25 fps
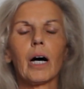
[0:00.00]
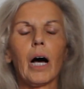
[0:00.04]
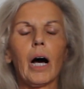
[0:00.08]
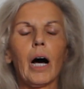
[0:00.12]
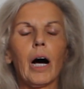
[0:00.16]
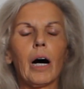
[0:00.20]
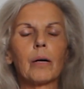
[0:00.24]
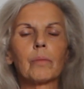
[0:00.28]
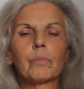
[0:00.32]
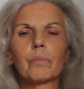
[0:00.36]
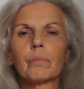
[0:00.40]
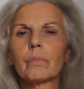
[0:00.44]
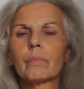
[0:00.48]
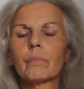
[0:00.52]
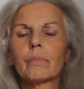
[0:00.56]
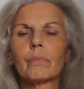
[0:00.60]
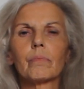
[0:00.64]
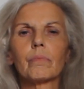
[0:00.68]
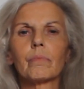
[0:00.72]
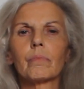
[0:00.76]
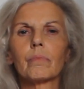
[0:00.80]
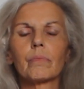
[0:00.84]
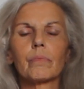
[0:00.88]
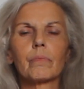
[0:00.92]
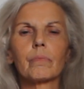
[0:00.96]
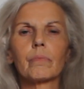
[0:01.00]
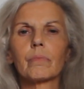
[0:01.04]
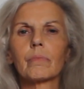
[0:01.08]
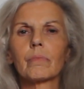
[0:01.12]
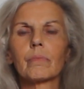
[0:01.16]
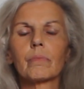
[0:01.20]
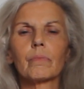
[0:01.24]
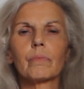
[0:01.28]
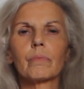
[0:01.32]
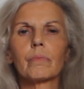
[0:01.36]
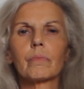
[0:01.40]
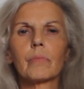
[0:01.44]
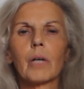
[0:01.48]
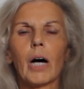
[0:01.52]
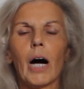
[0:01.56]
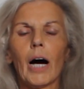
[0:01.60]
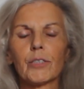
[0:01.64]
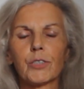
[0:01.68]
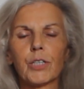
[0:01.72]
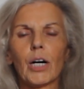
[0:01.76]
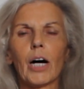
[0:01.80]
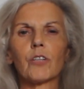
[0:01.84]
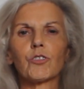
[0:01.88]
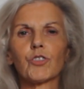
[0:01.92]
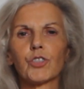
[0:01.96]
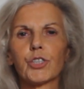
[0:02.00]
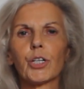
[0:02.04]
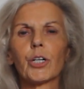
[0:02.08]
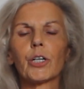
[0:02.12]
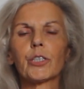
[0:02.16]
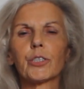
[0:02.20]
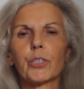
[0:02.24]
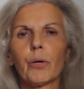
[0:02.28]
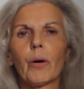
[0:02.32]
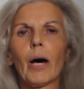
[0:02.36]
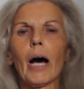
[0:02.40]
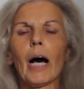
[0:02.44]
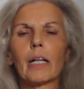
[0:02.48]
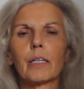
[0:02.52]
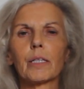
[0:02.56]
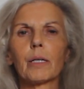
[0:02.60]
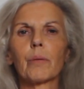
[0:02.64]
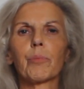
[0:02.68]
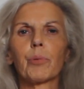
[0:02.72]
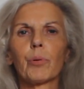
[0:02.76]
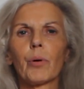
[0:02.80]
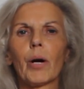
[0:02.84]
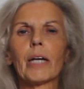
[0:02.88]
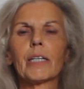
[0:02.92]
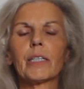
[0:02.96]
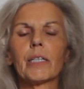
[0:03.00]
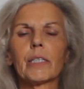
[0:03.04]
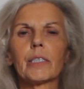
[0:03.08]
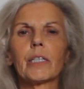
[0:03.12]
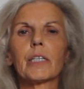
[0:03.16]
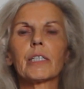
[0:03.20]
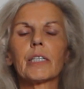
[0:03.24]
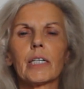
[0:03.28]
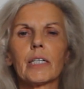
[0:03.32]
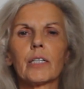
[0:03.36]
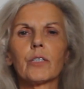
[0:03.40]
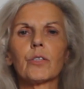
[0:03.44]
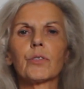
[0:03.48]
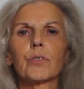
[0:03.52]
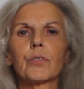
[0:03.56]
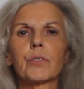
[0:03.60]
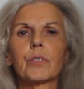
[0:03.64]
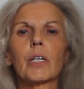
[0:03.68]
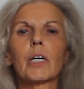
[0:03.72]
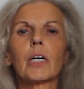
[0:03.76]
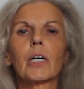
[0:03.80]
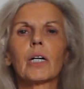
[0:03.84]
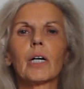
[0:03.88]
I can't tell you how liberating it is.